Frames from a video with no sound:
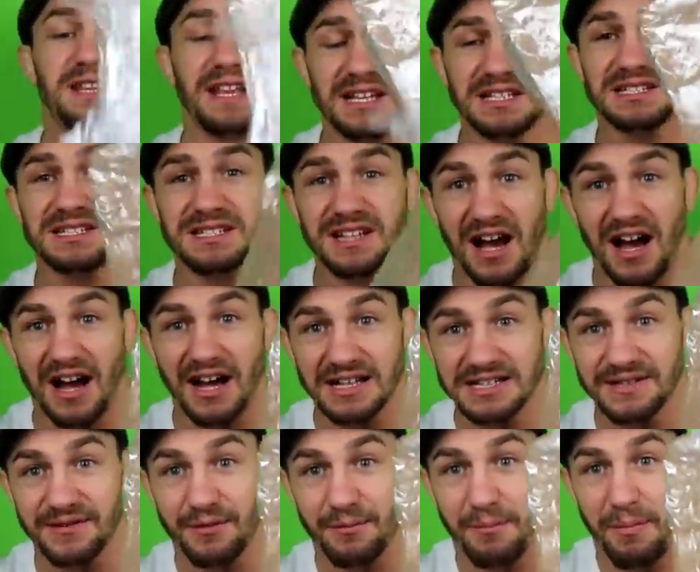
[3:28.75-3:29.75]
this
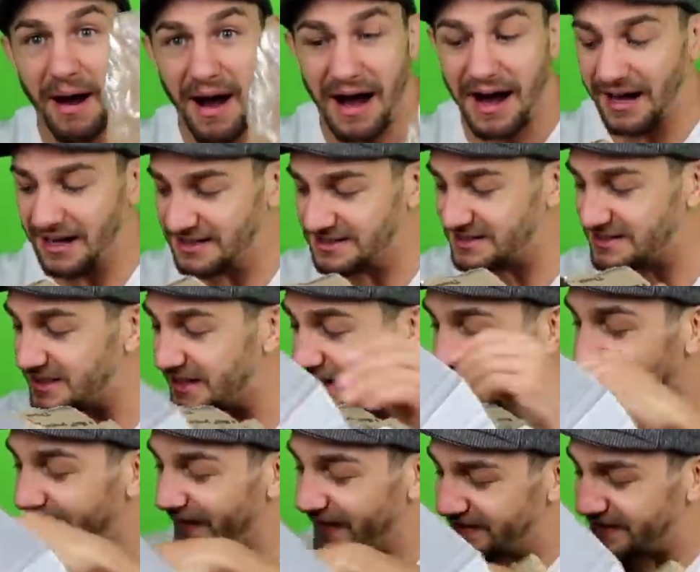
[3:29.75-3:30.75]
size of a box
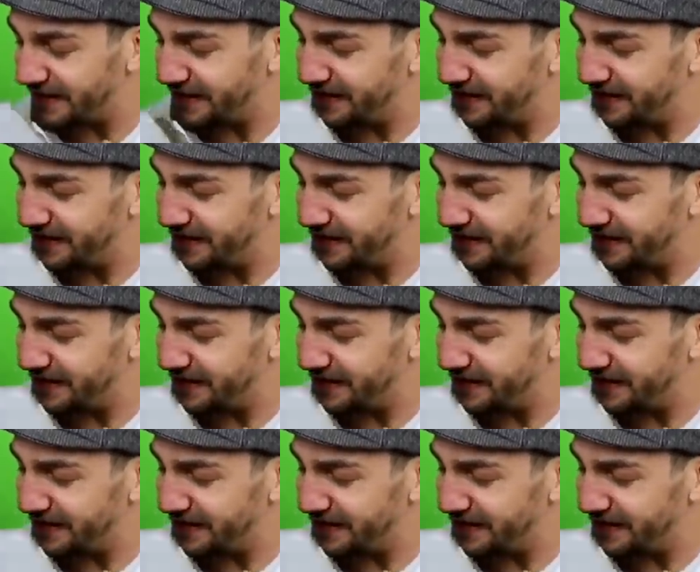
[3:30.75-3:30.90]
that's